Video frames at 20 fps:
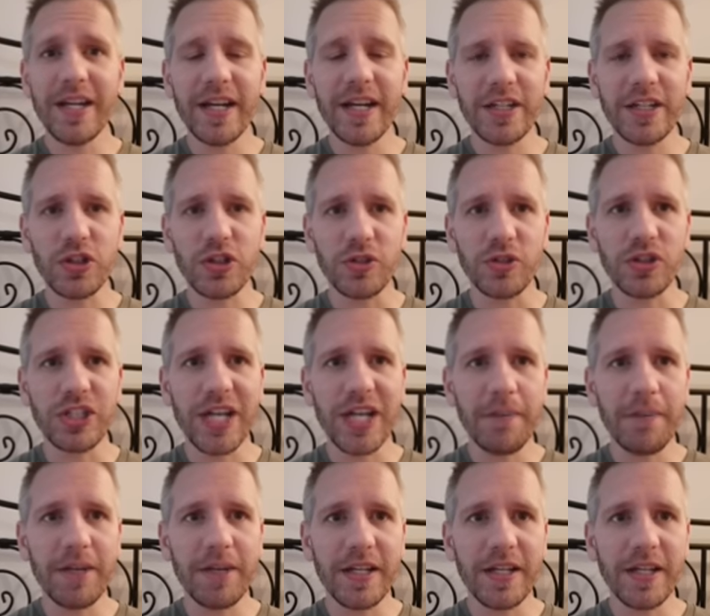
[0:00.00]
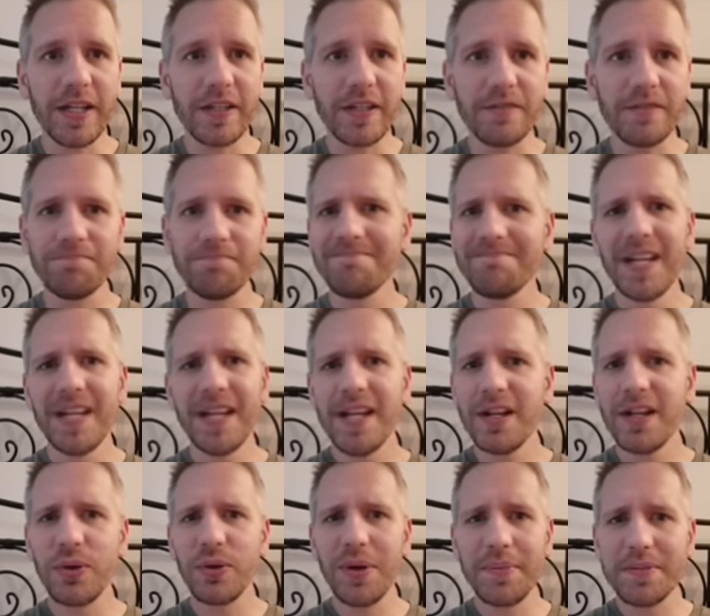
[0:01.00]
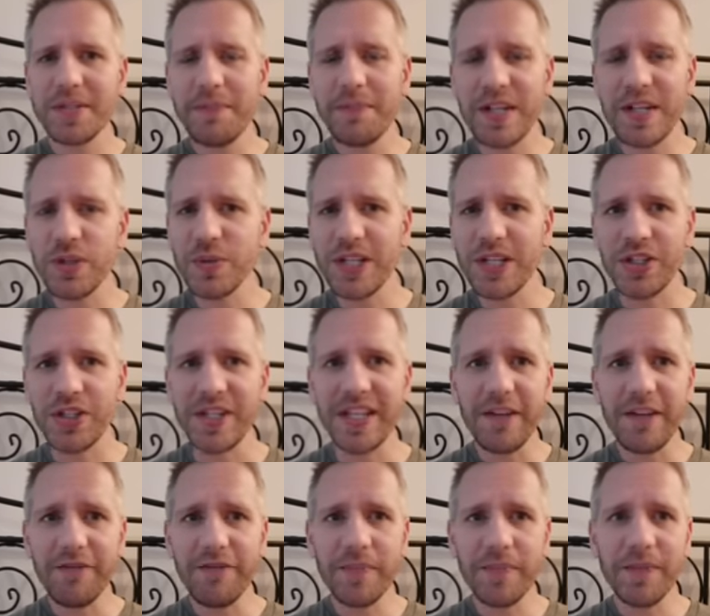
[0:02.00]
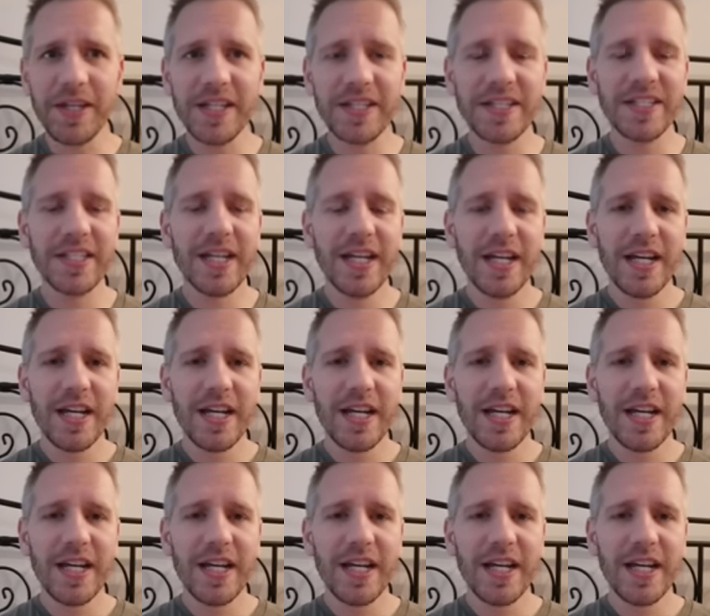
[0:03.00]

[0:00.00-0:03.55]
actual Champion Crimson Mains we actually get from this.